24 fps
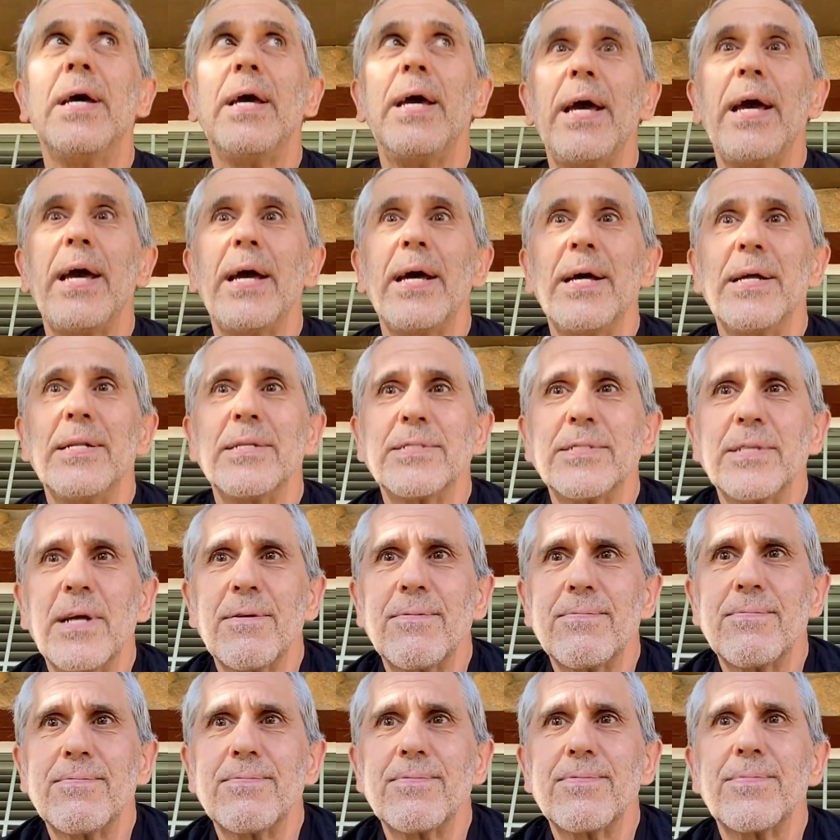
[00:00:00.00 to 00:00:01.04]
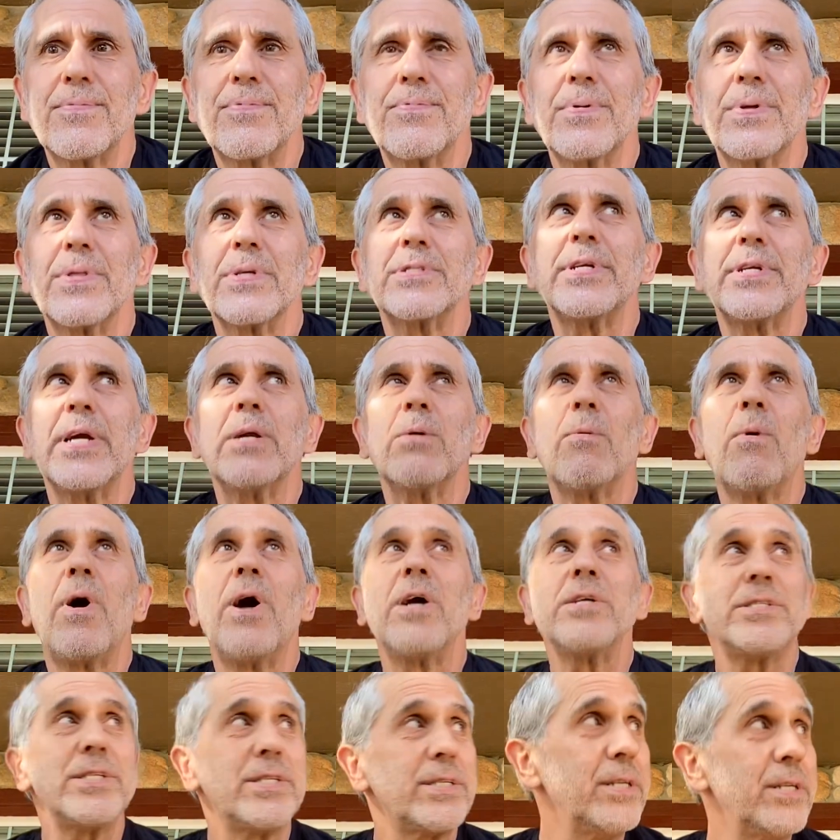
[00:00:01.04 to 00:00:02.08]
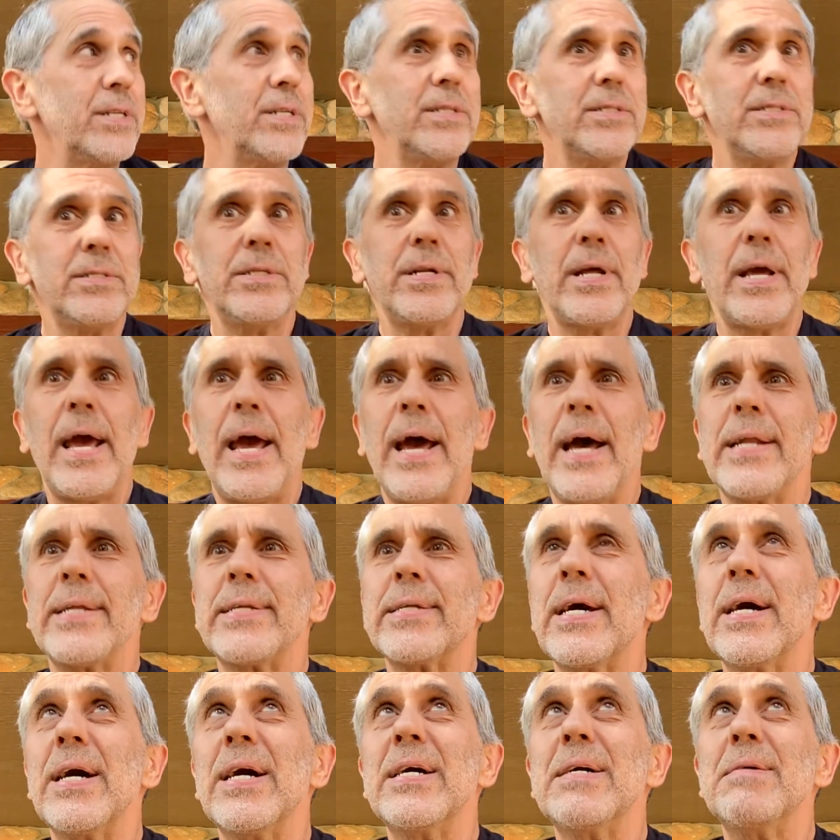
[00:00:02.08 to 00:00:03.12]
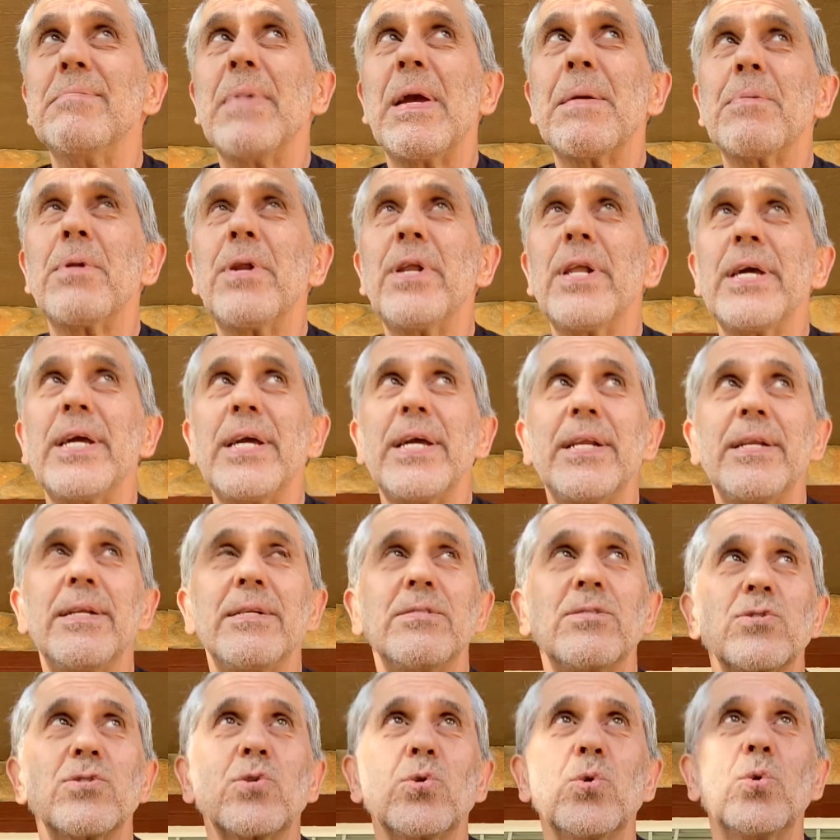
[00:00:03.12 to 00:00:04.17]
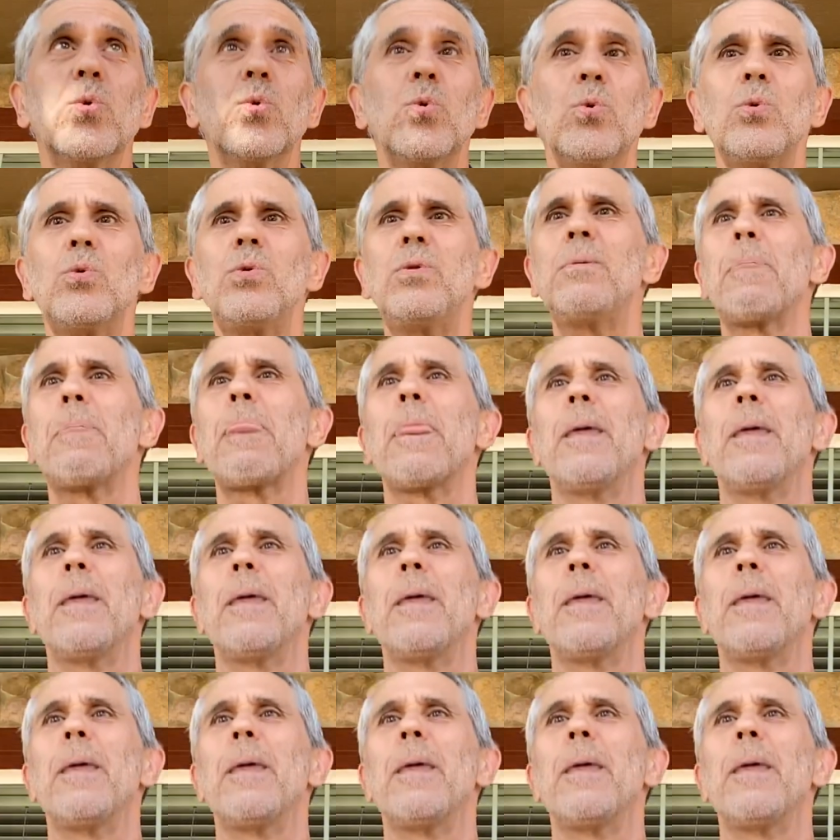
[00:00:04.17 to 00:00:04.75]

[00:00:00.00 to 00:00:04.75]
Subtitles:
and stuff with the state of Washington at Maple Lane School.